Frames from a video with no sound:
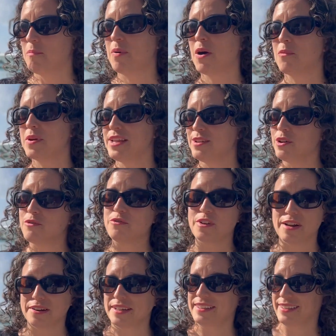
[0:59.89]
But we know
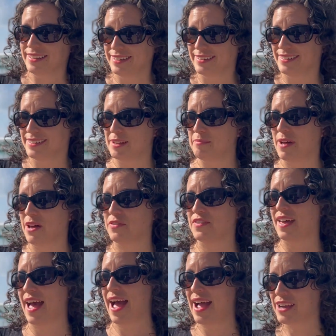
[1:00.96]
very little about
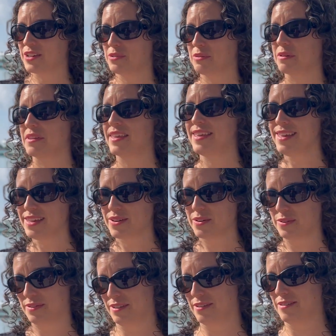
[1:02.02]
the actual
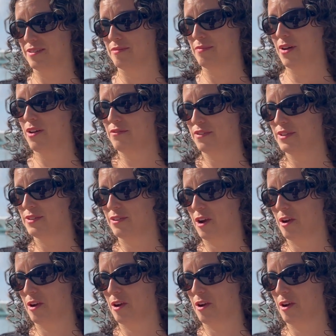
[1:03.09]
ecosystem of these